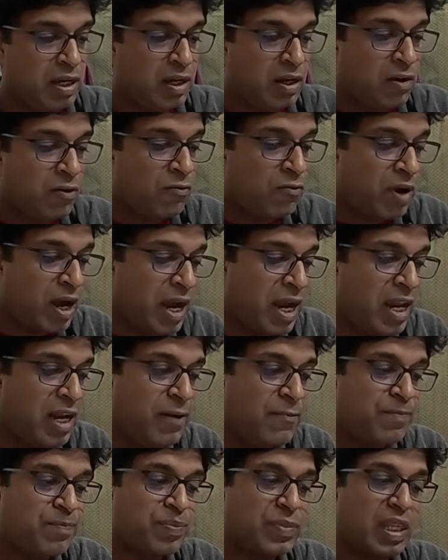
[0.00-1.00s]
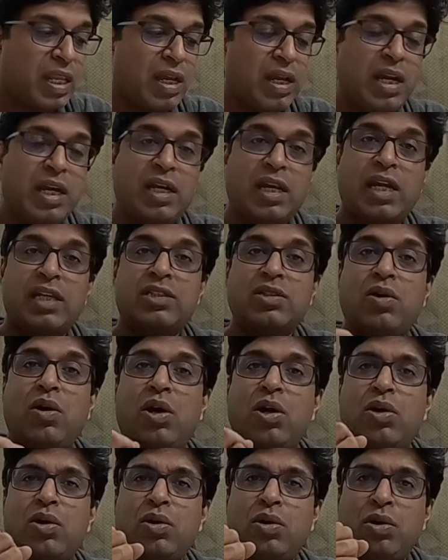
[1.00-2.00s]
While it has
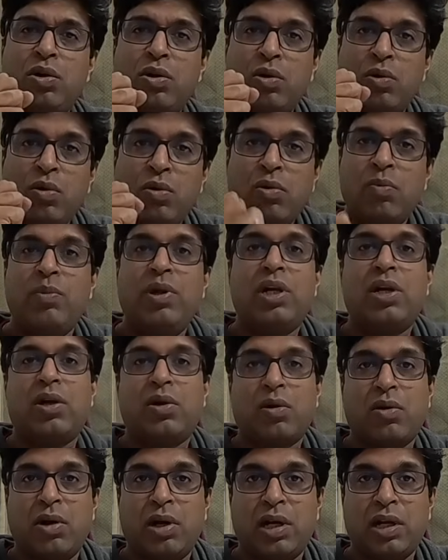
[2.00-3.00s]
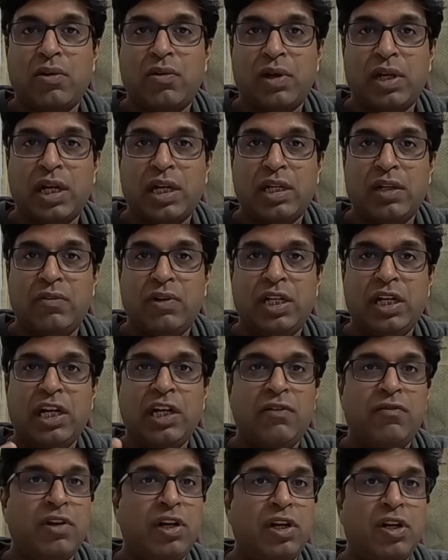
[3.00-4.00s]
got no mineralocorticoid activity,
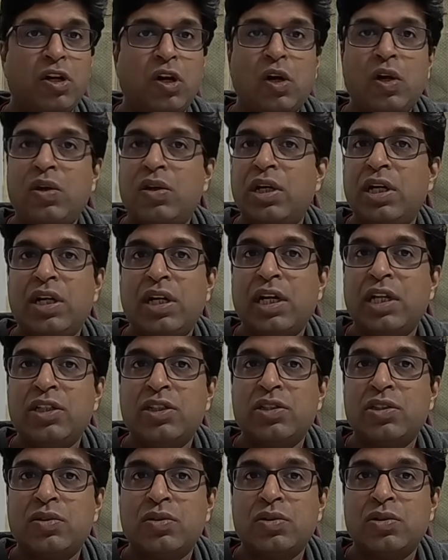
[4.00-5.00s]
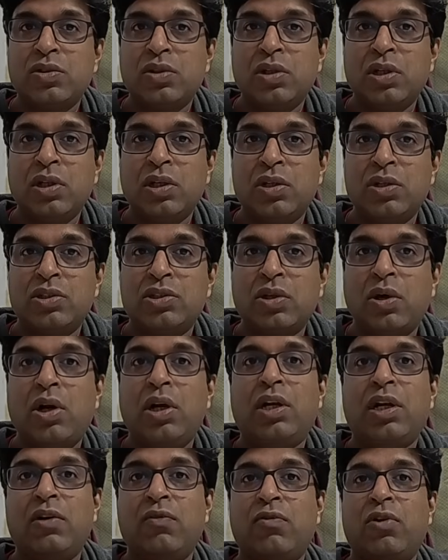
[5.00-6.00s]
it will not retain
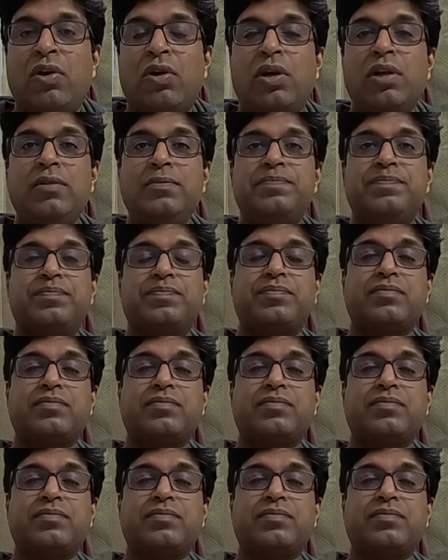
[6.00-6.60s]
salt and water.